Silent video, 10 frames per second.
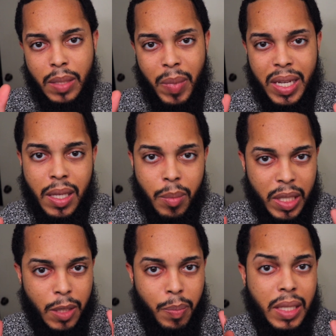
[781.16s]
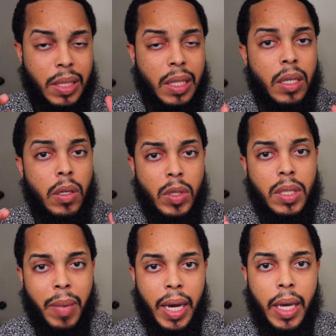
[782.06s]
this method, but it's basically
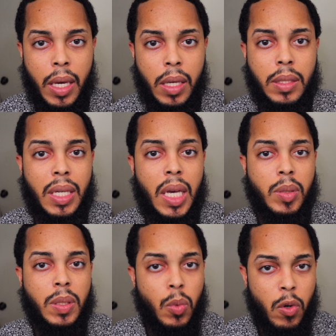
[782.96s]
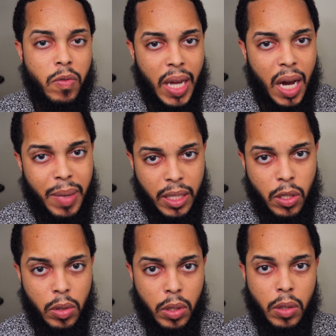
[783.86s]
using my hands to help smooth down my
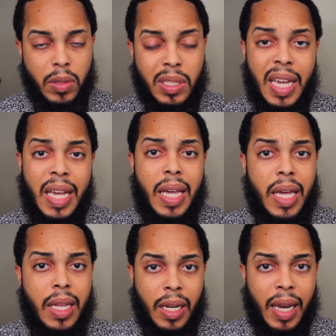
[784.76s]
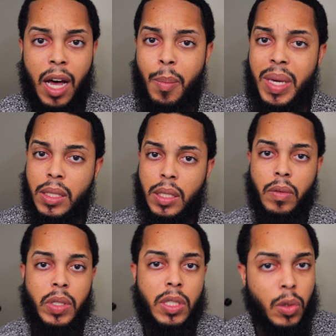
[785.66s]
cuticles and allow me
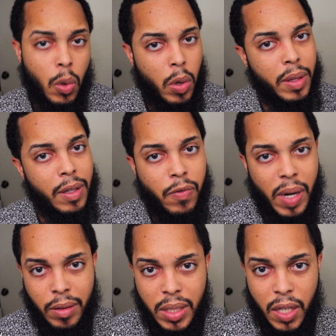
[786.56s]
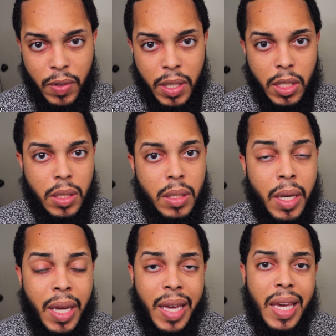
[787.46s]
to restore the final
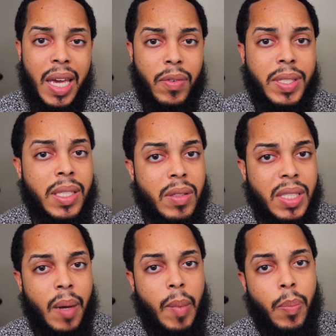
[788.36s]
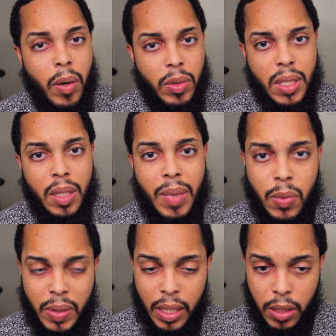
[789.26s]
definition. Every single time I post up,
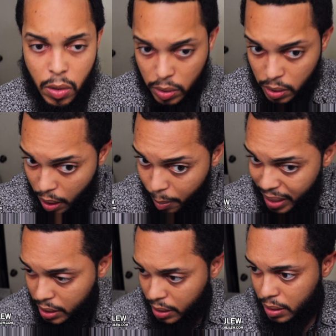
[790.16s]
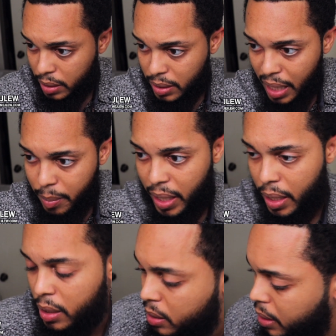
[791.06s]
that's what I do. So I basically just take my
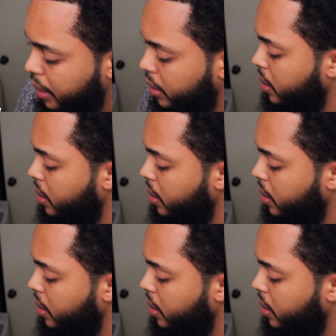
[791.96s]
hand just like